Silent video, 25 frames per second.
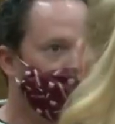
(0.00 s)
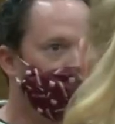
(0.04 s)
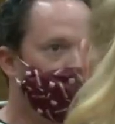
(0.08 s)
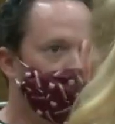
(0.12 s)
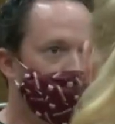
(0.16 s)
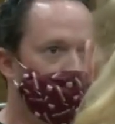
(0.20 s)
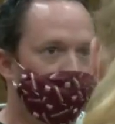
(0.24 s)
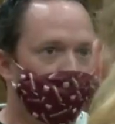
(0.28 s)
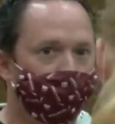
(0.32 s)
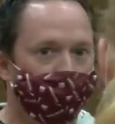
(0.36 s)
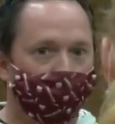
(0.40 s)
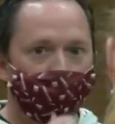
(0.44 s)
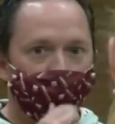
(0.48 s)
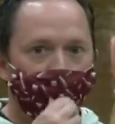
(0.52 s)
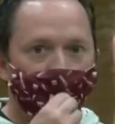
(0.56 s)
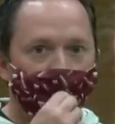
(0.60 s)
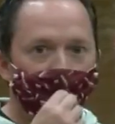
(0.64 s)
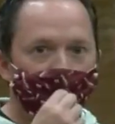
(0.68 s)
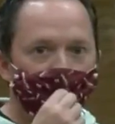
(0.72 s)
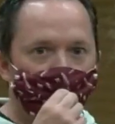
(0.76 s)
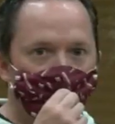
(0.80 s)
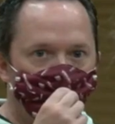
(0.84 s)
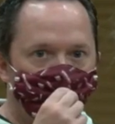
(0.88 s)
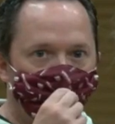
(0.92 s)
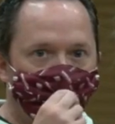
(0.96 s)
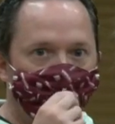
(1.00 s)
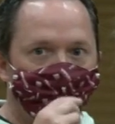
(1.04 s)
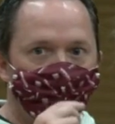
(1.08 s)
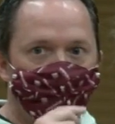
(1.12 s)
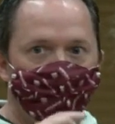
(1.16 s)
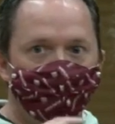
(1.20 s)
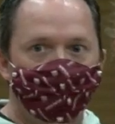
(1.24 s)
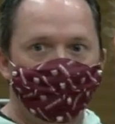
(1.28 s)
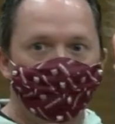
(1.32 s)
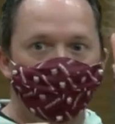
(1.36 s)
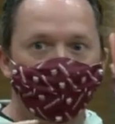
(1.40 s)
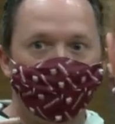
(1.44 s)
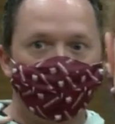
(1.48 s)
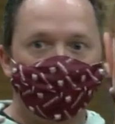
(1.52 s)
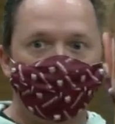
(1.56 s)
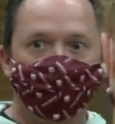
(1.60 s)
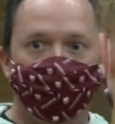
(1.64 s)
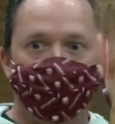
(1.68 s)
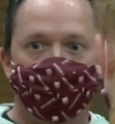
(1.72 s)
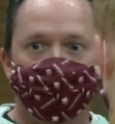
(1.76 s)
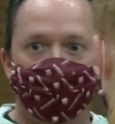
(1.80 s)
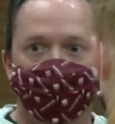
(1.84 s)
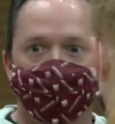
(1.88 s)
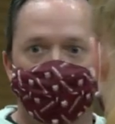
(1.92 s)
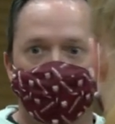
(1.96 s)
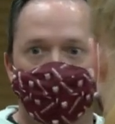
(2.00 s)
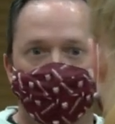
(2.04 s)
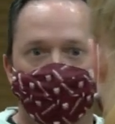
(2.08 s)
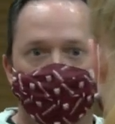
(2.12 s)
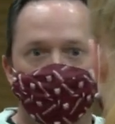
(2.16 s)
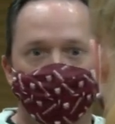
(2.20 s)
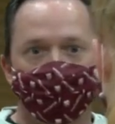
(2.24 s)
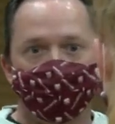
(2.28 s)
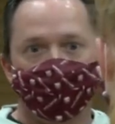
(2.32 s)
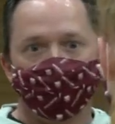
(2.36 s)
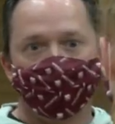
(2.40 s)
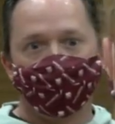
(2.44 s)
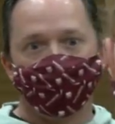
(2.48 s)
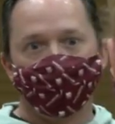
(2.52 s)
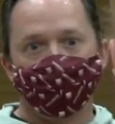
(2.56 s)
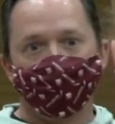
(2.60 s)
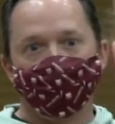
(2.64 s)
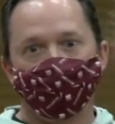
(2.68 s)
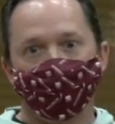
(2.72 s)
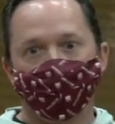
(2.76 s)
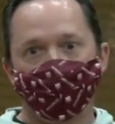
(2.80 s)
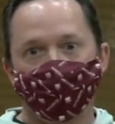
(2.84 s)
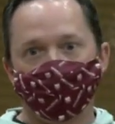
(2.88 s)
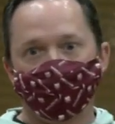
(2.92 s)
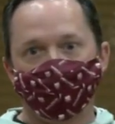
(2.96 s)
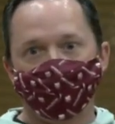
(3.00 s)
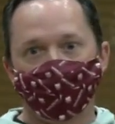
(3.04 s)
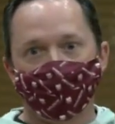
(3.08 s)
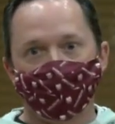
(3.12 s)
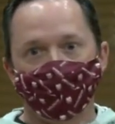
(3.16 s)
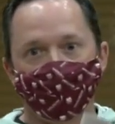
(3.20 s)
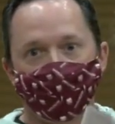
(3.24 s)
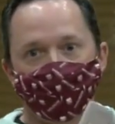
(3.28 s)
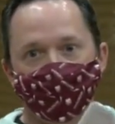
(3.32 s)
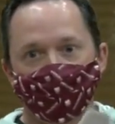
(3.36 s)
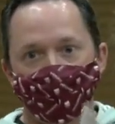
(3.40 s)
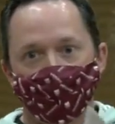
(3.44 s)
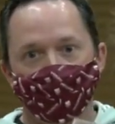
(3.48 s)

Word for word: for both of UM's men's and women's basketball teams. Mike